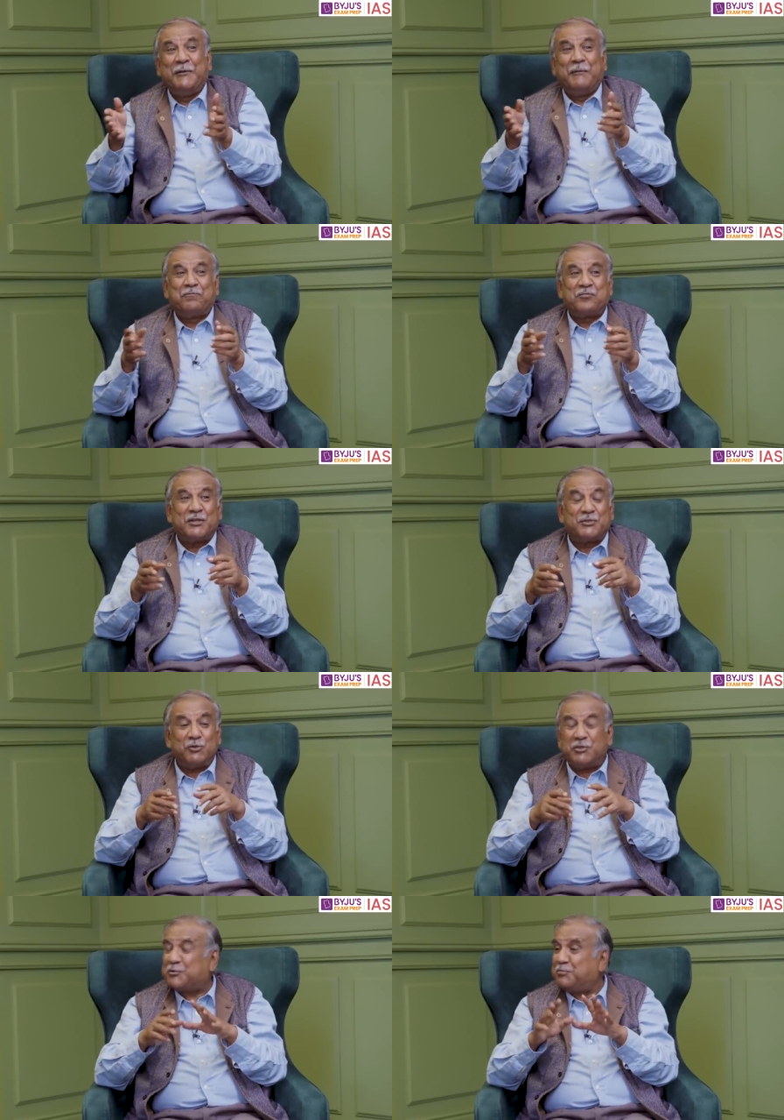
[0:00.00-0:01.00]
Right.
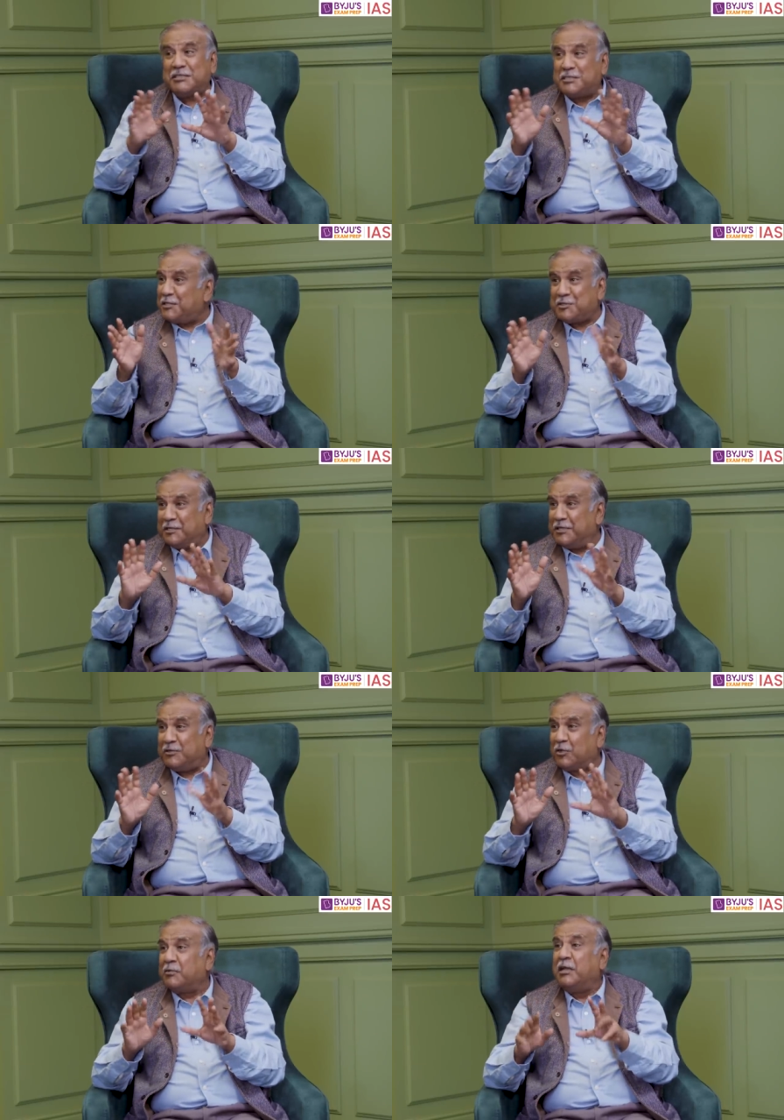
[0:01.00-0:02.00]
So a specialist need
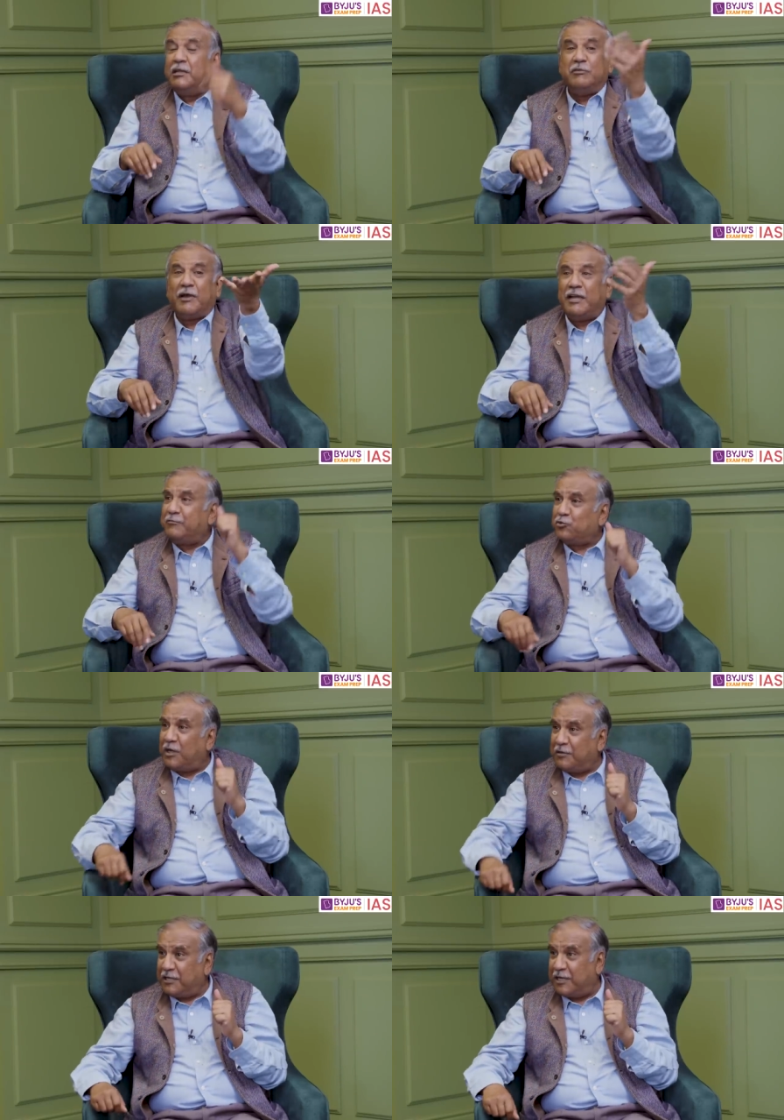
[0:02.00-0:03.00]
not, if I have to
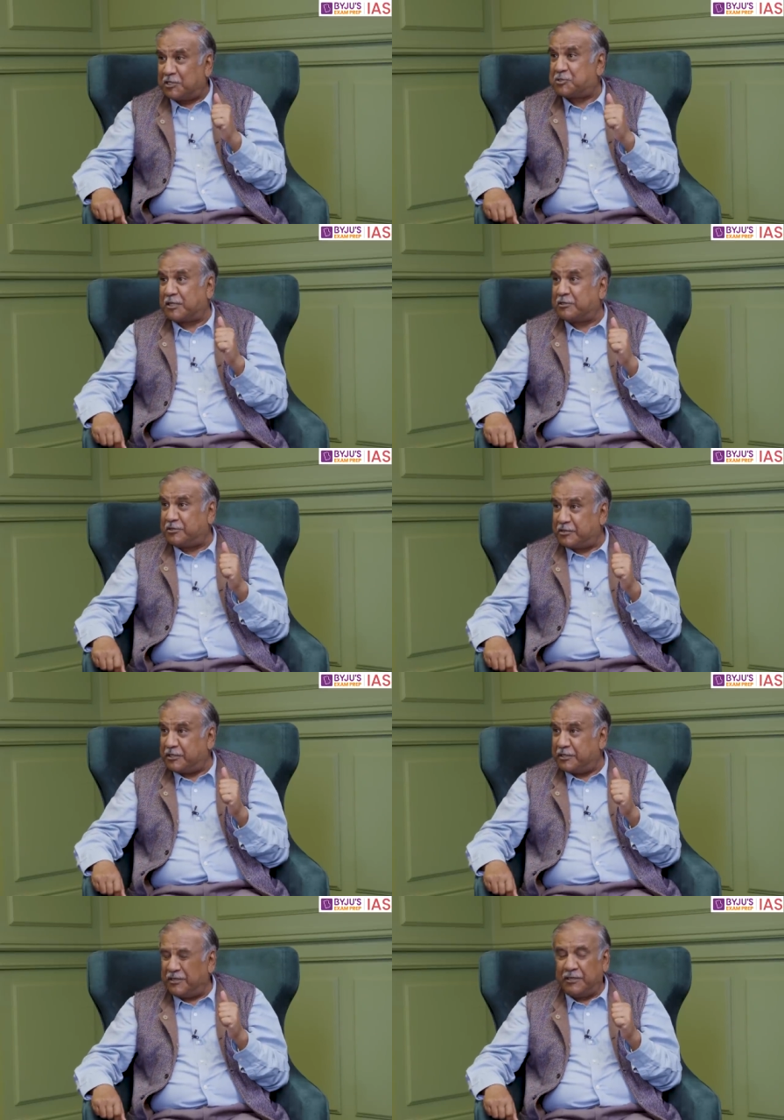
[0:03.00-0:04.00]
have a health
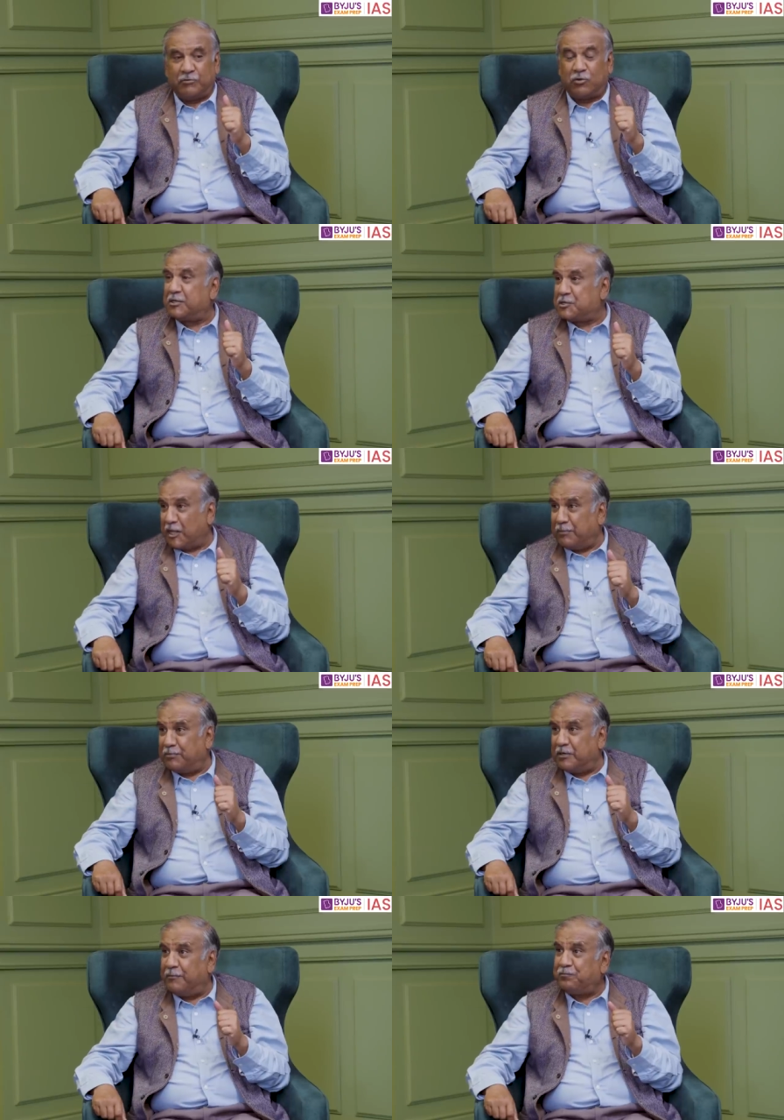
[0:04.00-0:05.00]
secretary, for
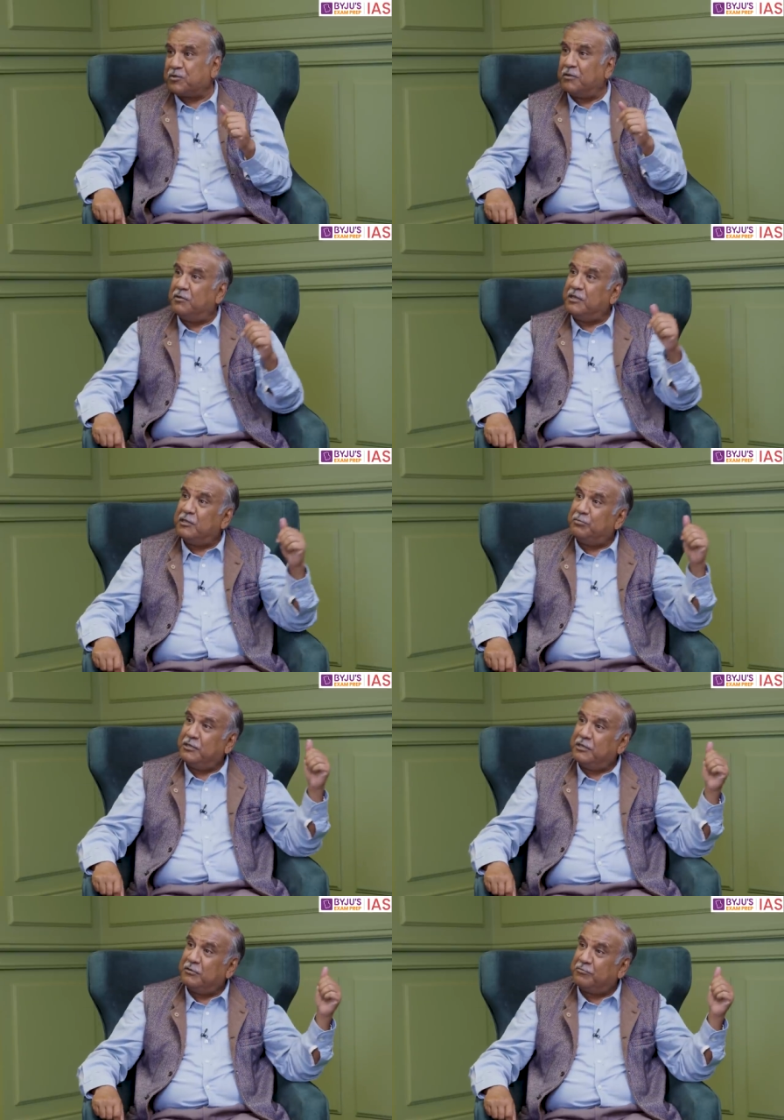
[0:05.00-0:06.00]
example, will he
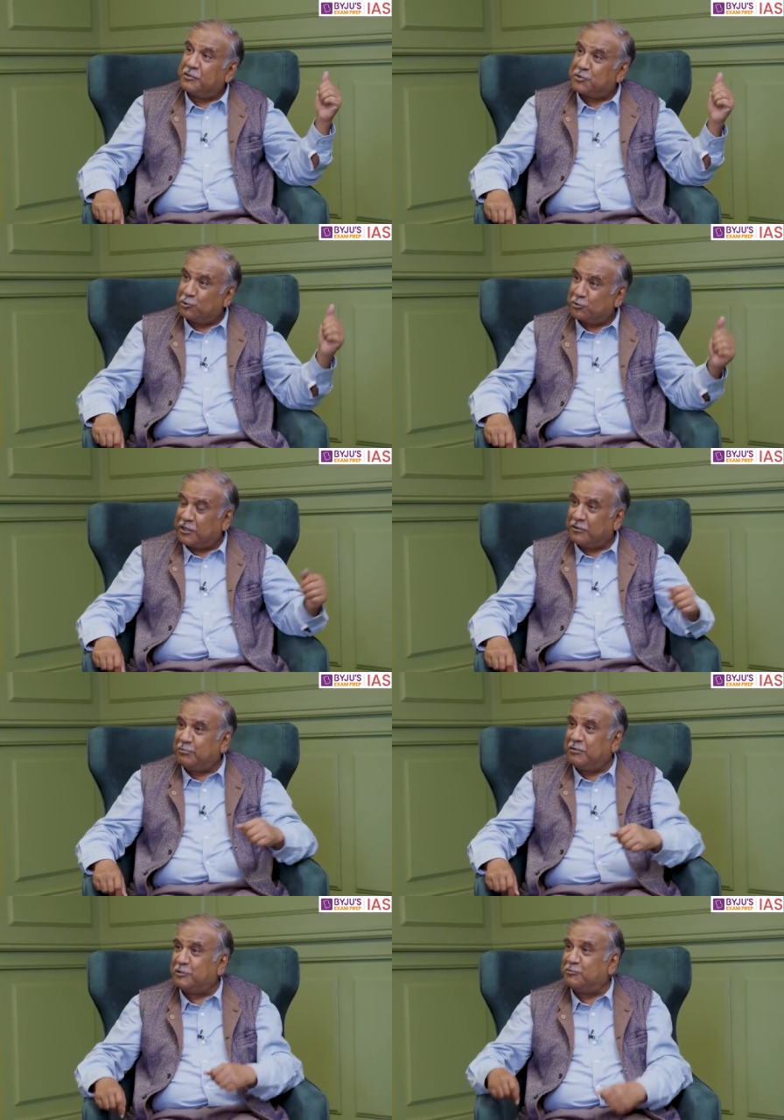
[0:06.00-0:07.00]
be a
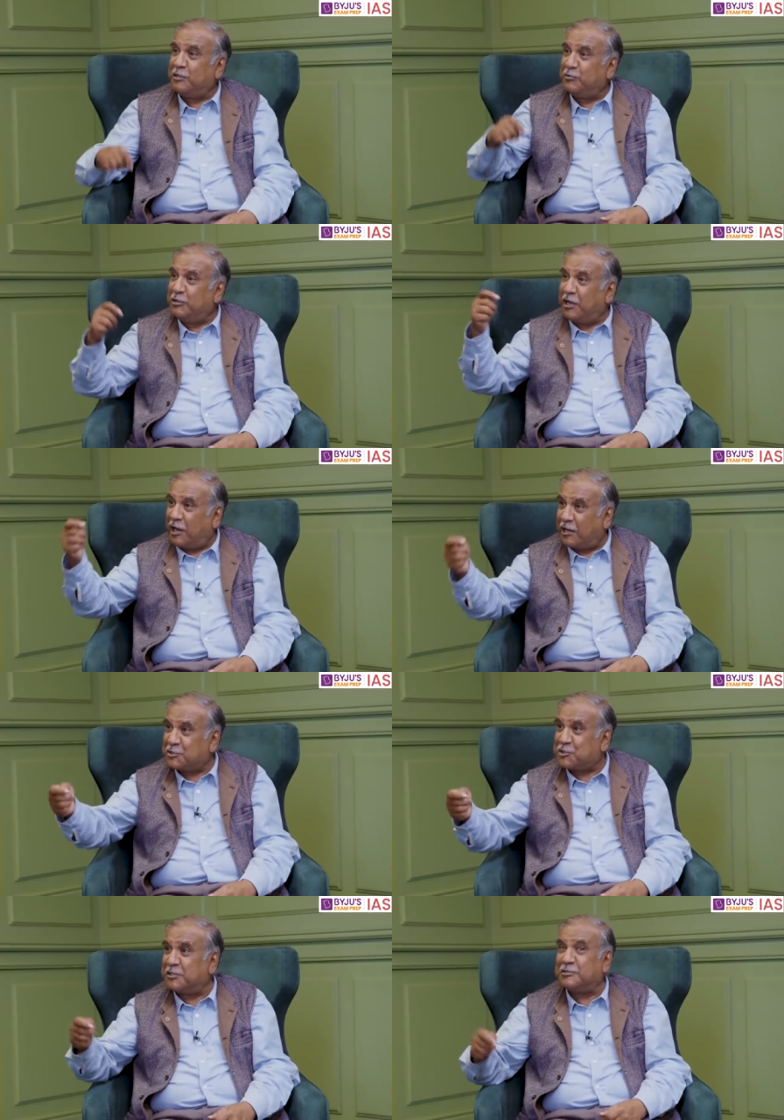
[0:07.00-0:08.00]
physiotherapist, will he be a
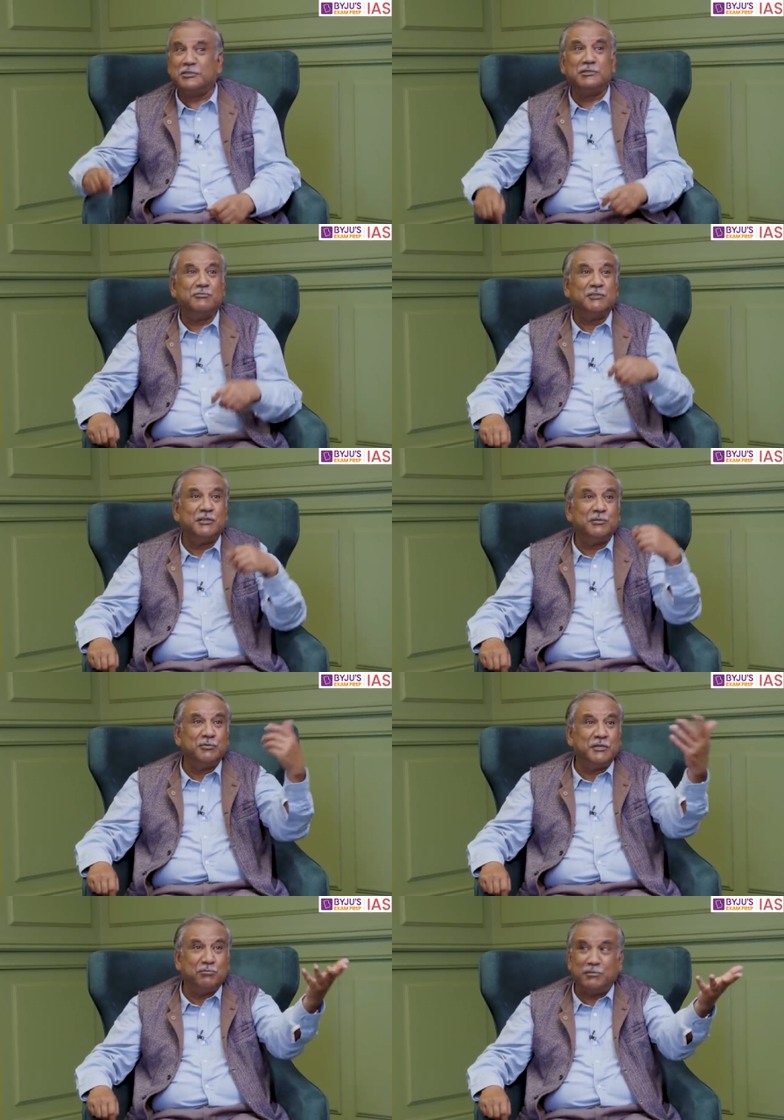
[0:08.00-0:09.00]
heart surgeon, will he
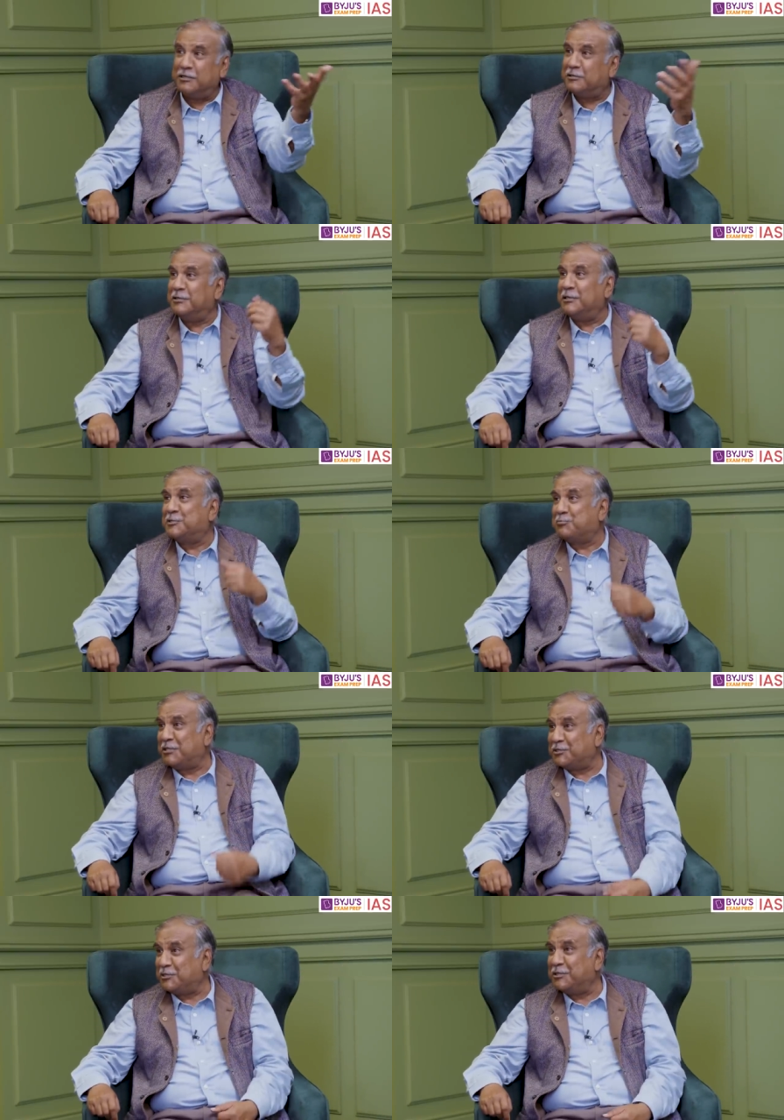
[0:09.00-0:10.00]
be a mental health
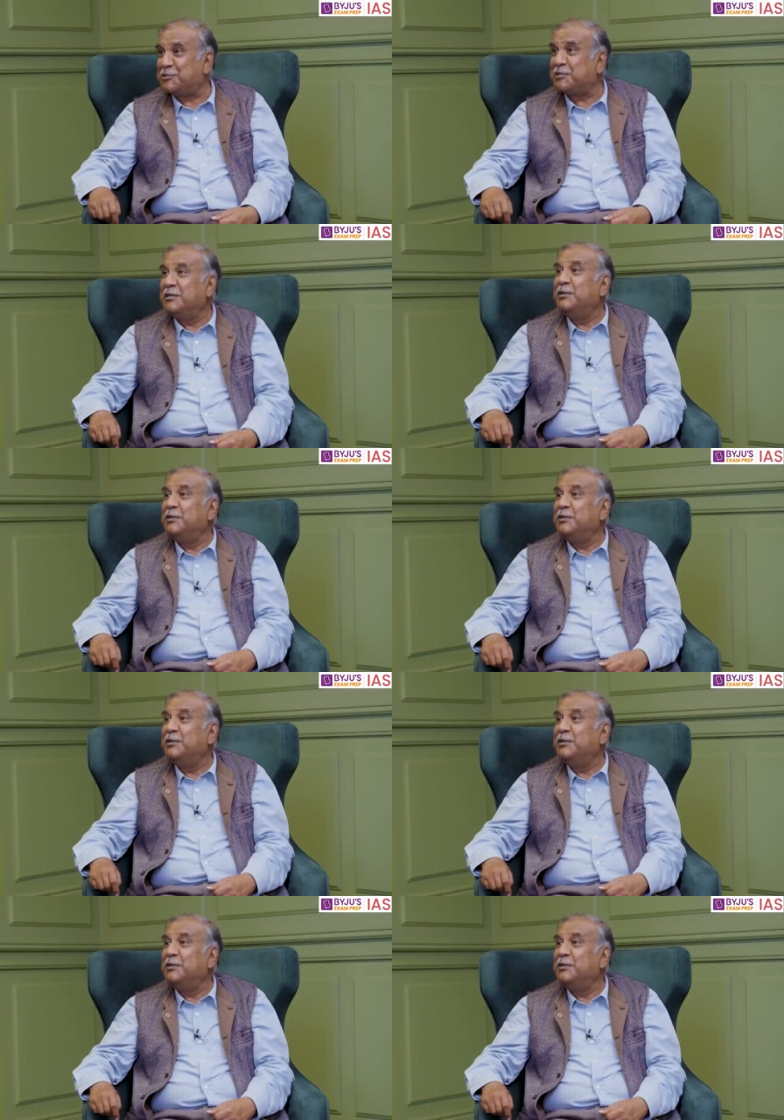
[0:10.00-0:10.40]
specialist,